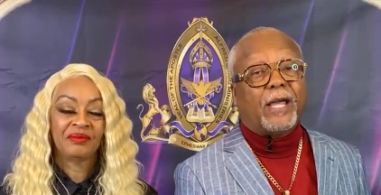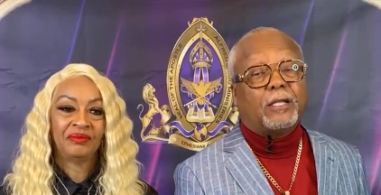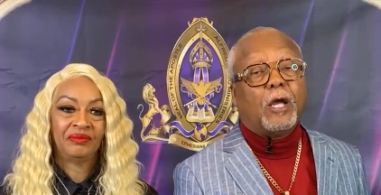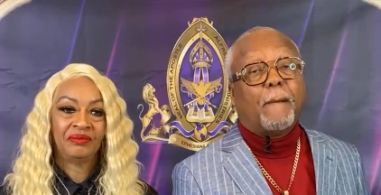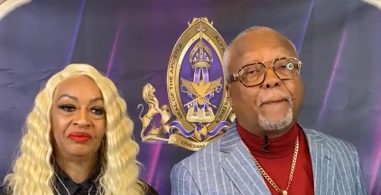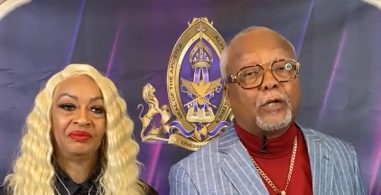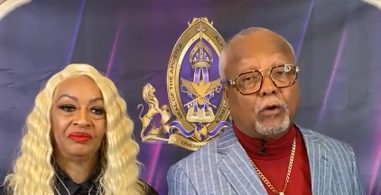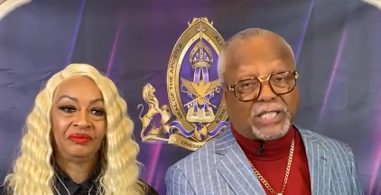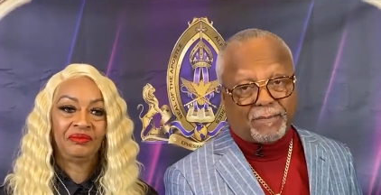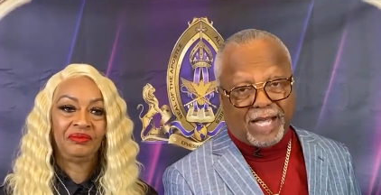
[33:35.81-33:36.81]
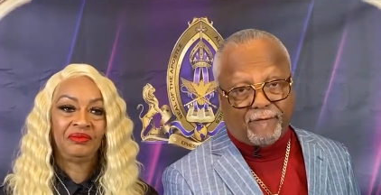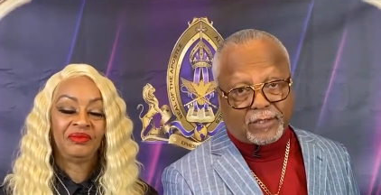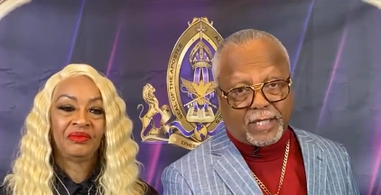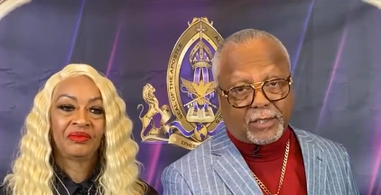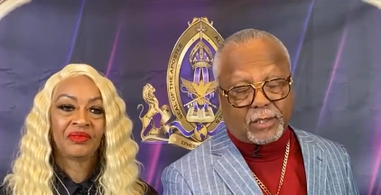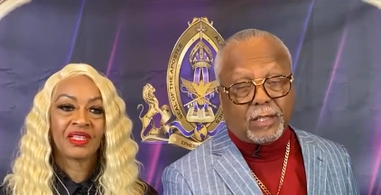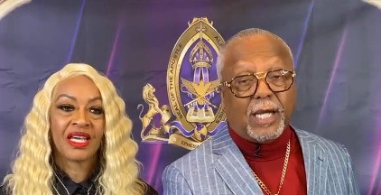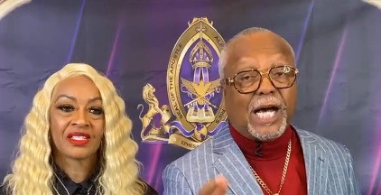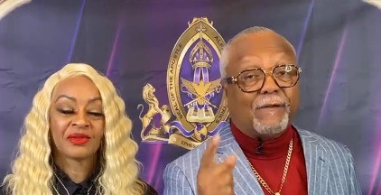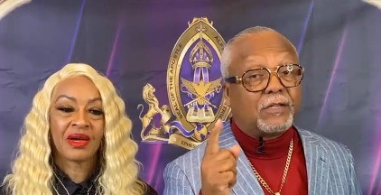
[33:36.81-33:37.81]
Speaker 1: faith produce the manifestation
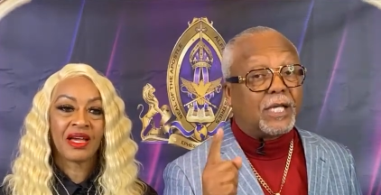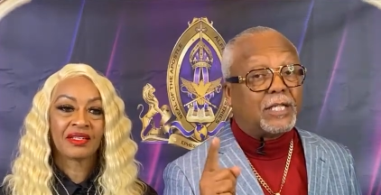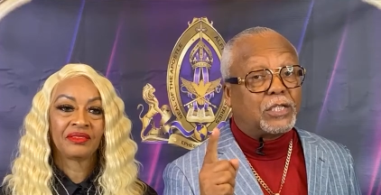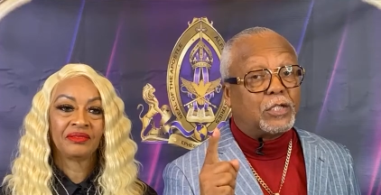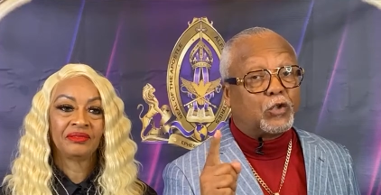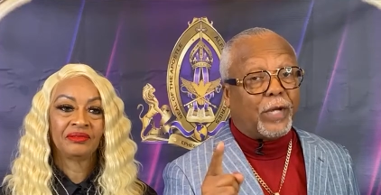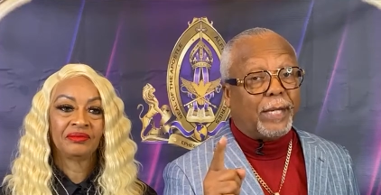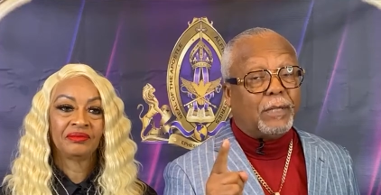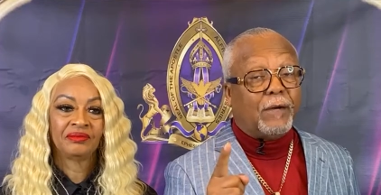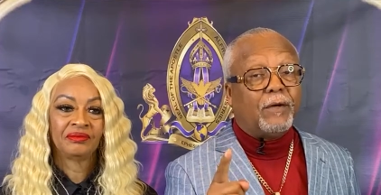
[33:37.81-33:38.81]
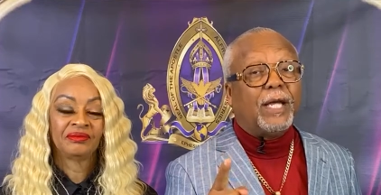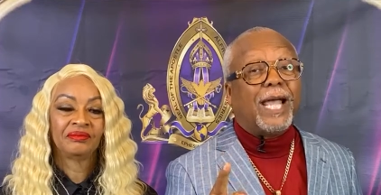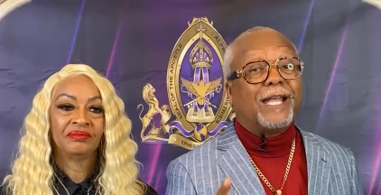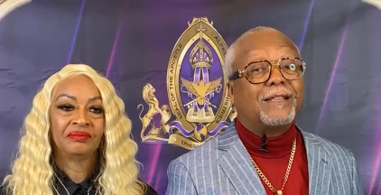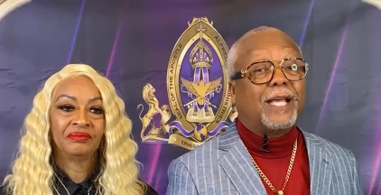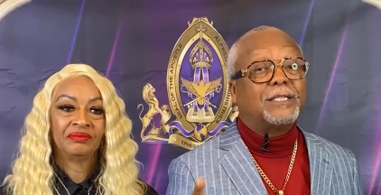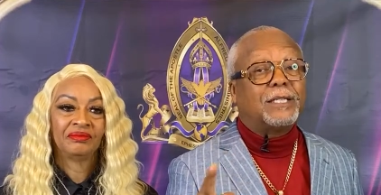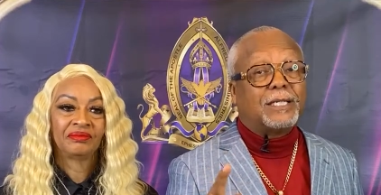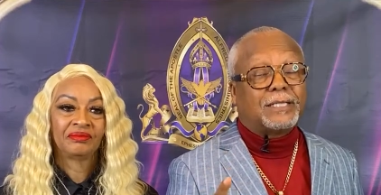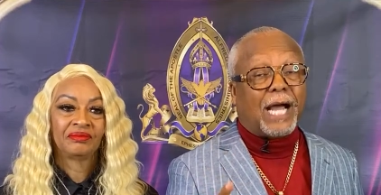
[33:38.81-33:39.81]
That's of the right. things she dreamed of and the things
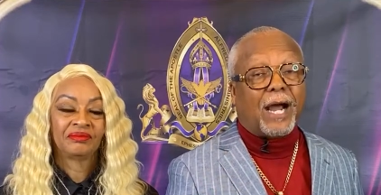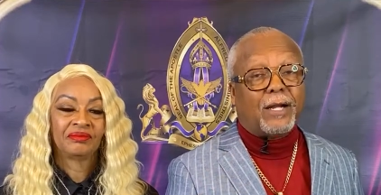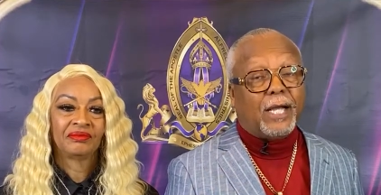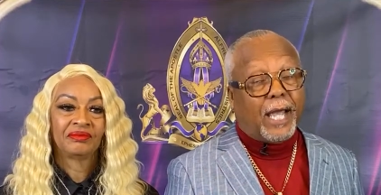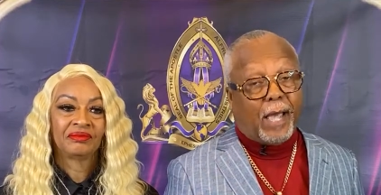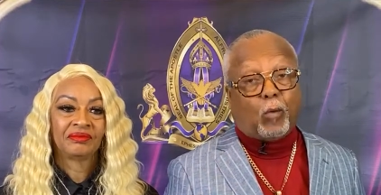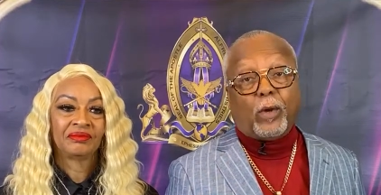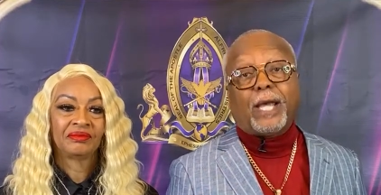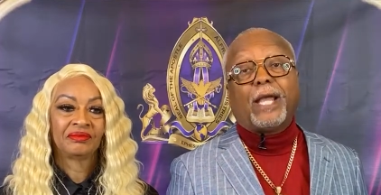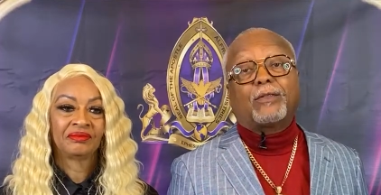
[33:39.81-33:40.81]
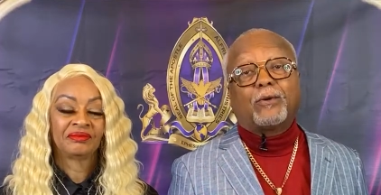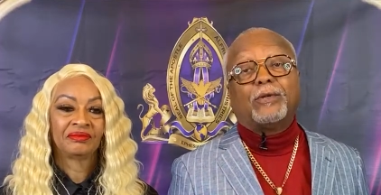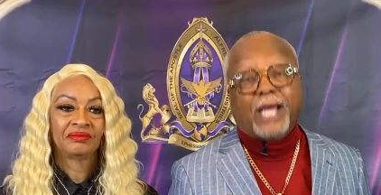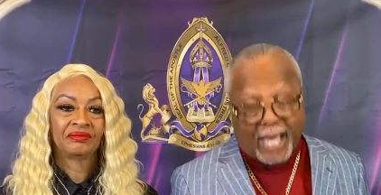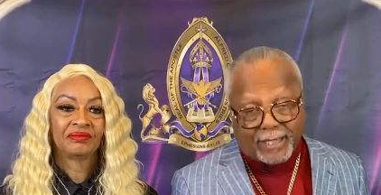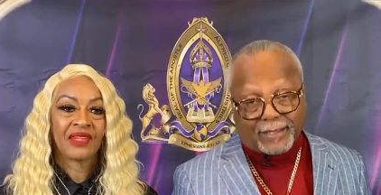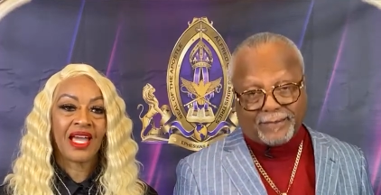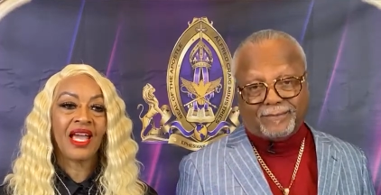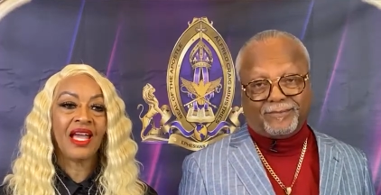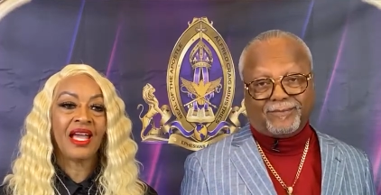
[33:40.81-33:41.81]
she desired, and we ain't through yet.
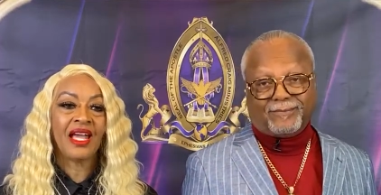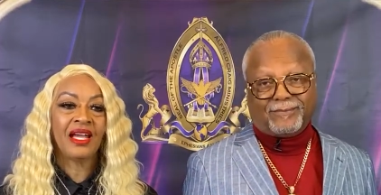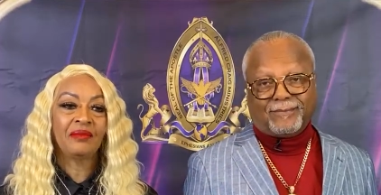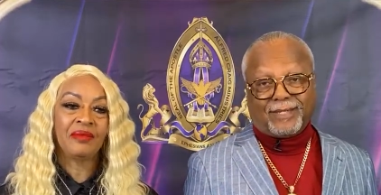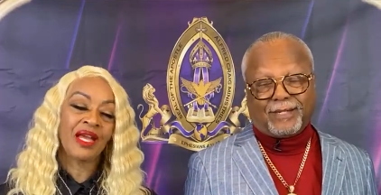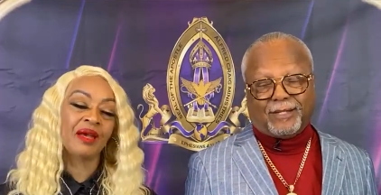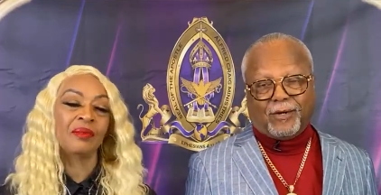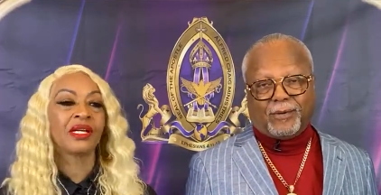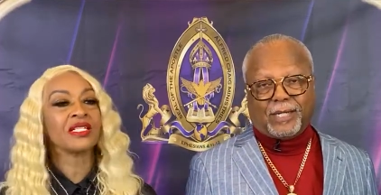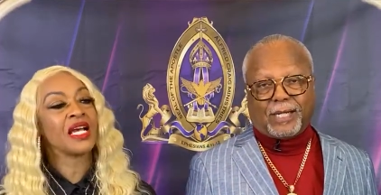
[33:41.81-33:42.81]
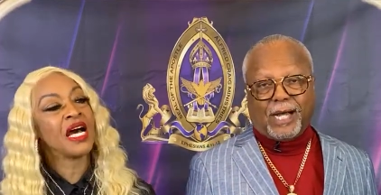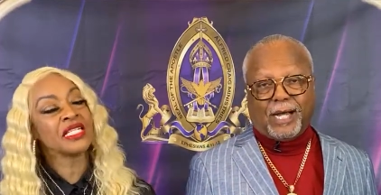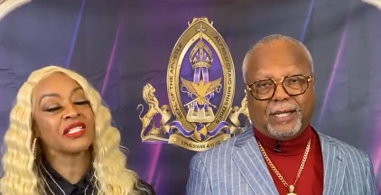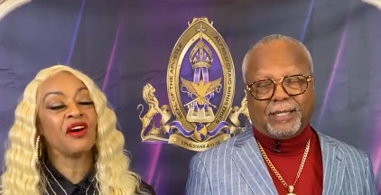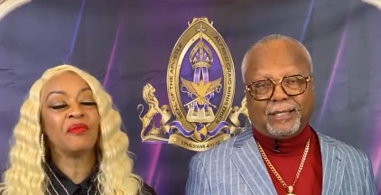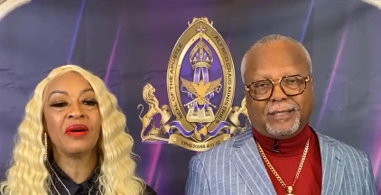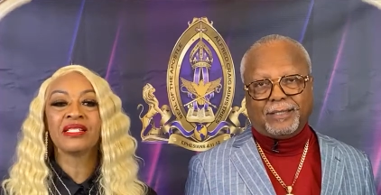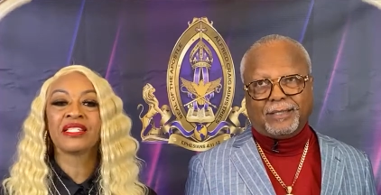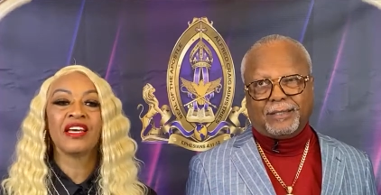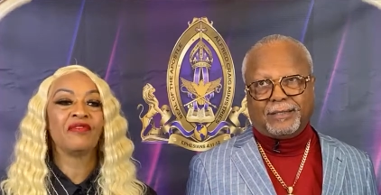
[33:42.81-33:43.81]
Speaker 2: Amen. Glory to God. I saw
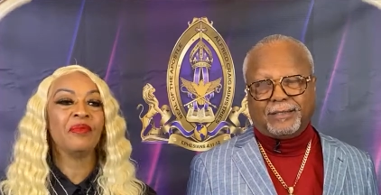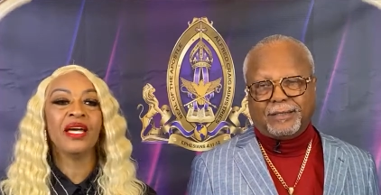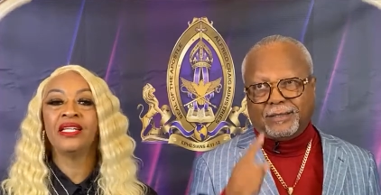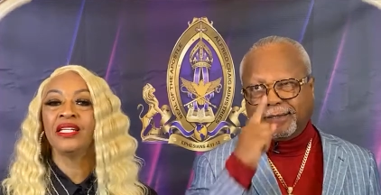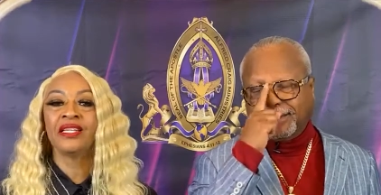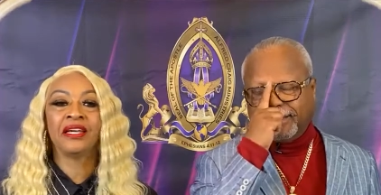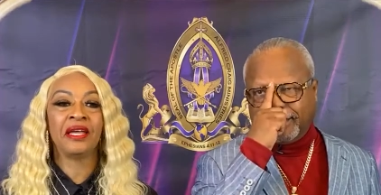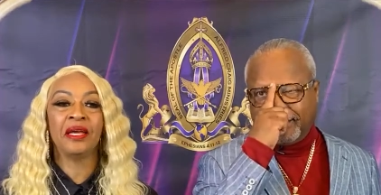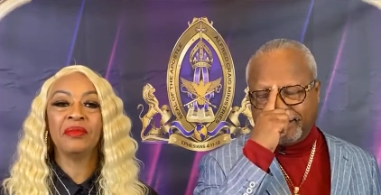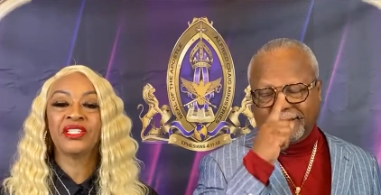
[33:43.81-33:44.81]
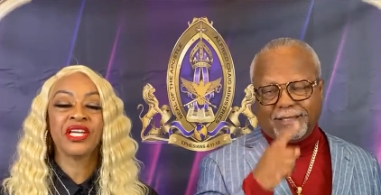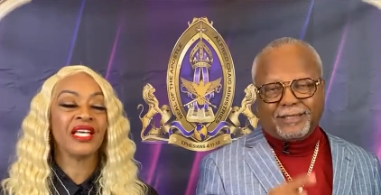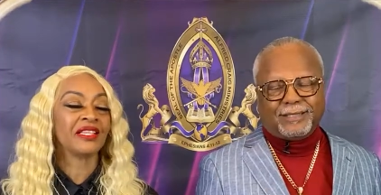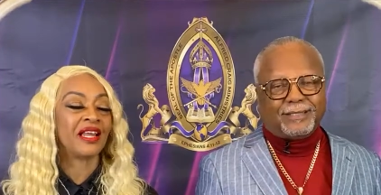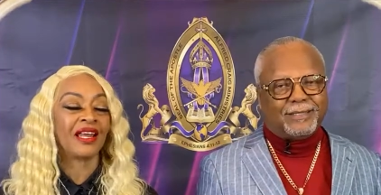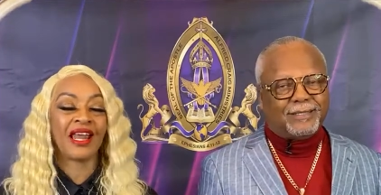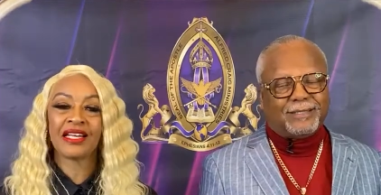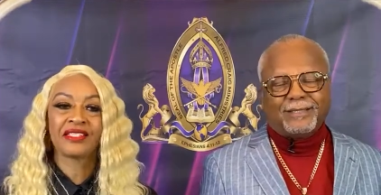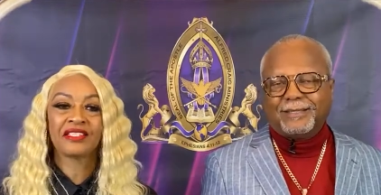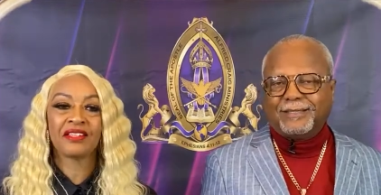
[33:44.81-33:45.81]
myself made in the image and the
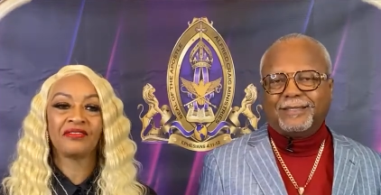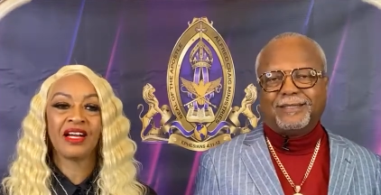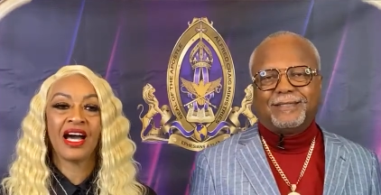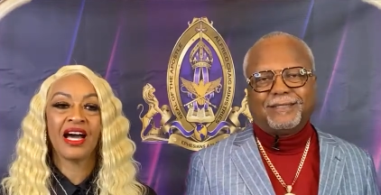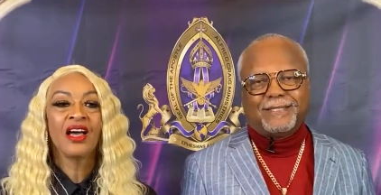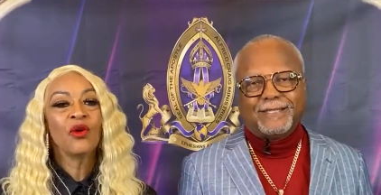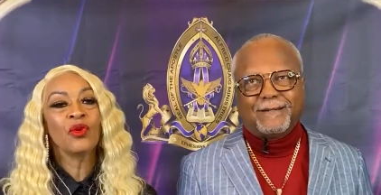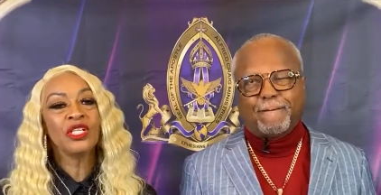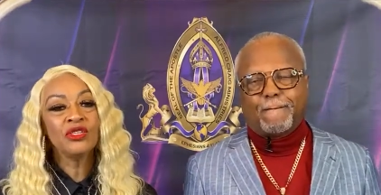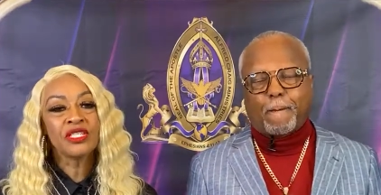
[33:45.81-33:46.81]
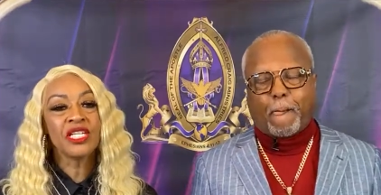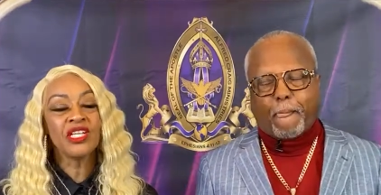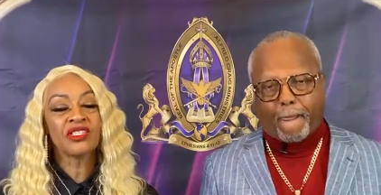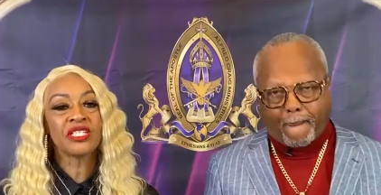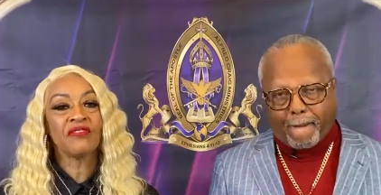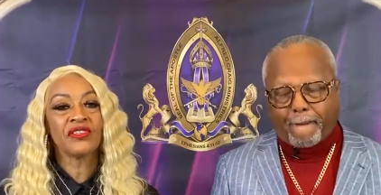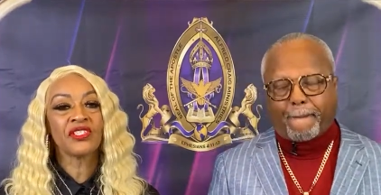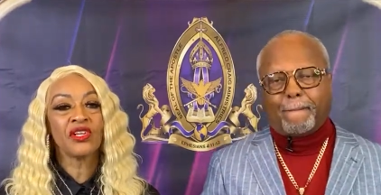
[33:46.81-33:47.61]
likeness of God. When you see yourself